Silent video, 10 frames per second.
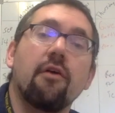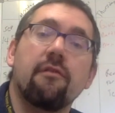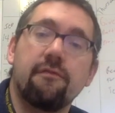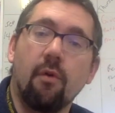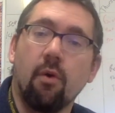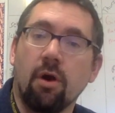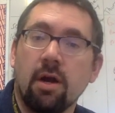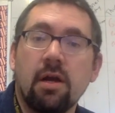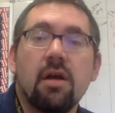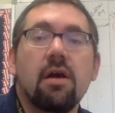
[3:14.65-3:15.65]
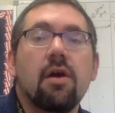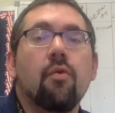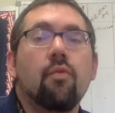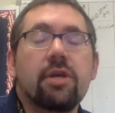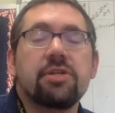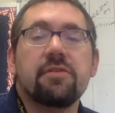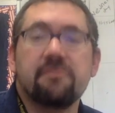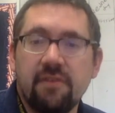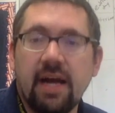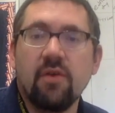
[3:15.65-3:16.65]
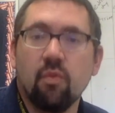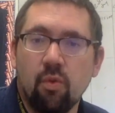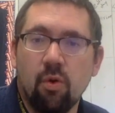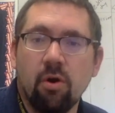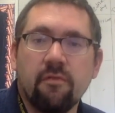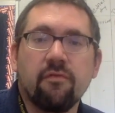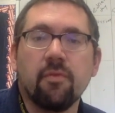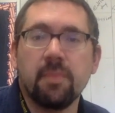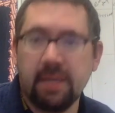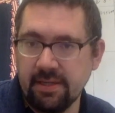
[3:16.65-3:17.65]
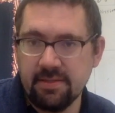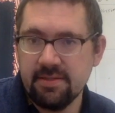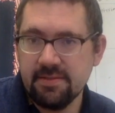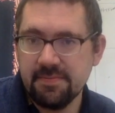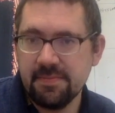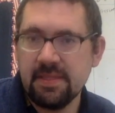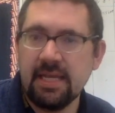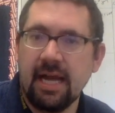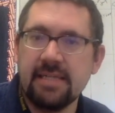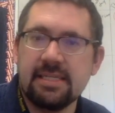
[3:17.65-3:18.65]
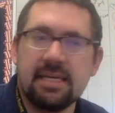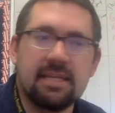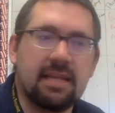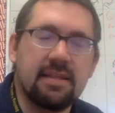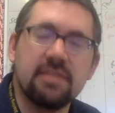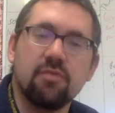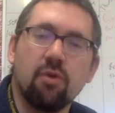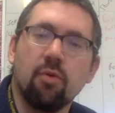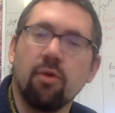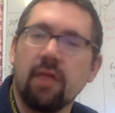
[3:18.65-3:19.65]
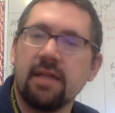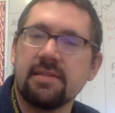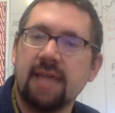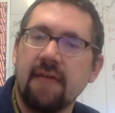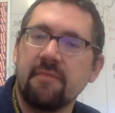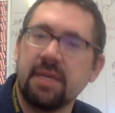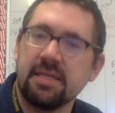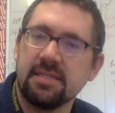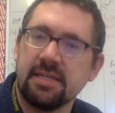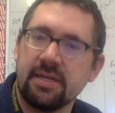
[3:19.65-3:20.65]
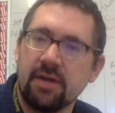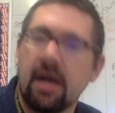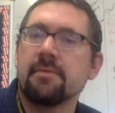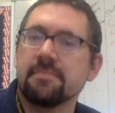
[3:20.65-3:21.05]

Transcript: 4, we should fight war for peace. The idea that this war will let us have peace later on.